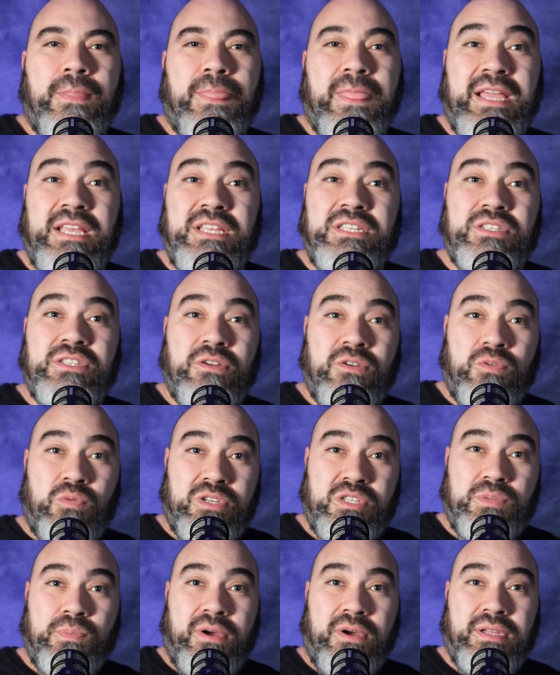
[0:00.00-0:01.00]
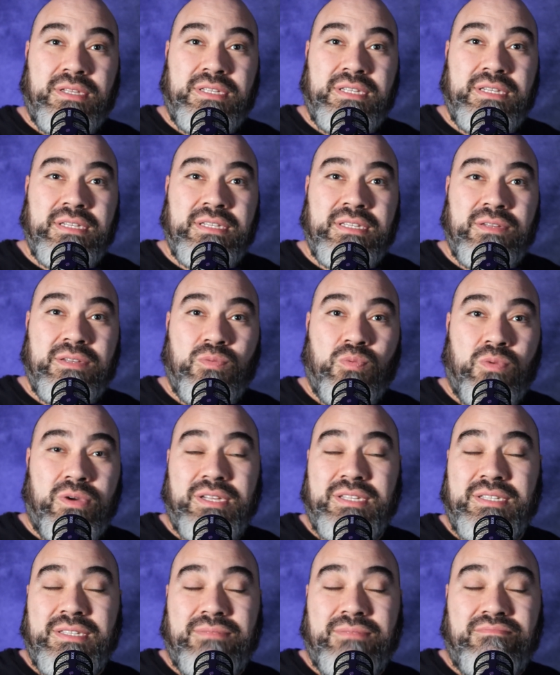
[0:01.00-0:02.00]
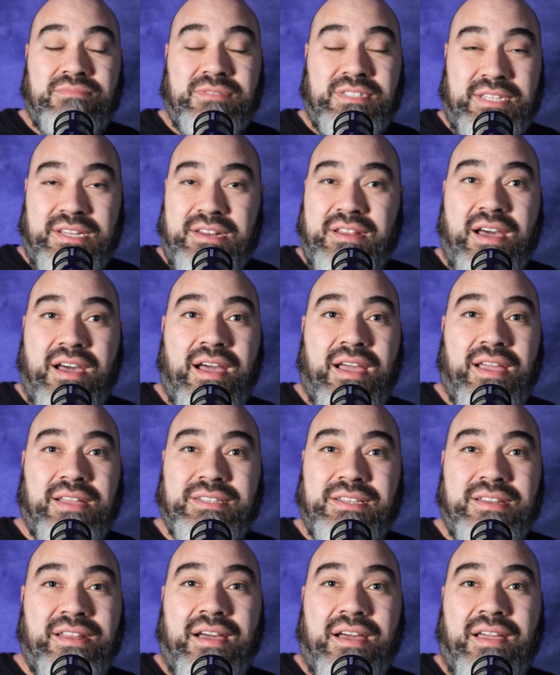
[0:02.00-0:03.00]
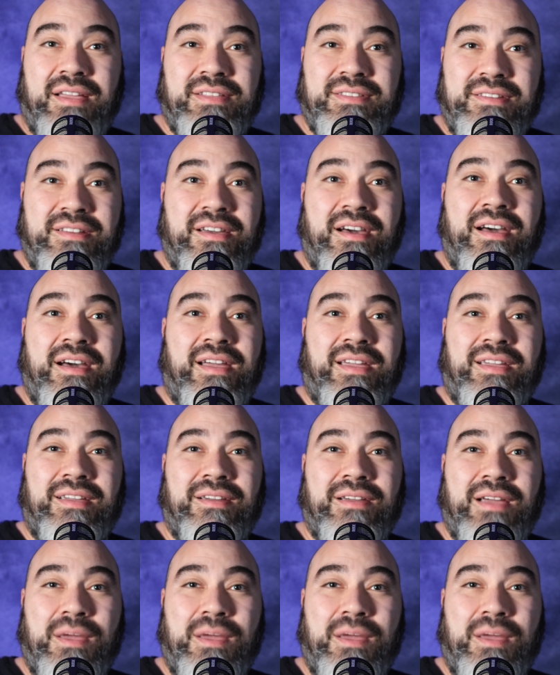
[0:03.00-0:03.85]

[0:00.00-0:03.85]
Eastern responses was deny, deny, deny.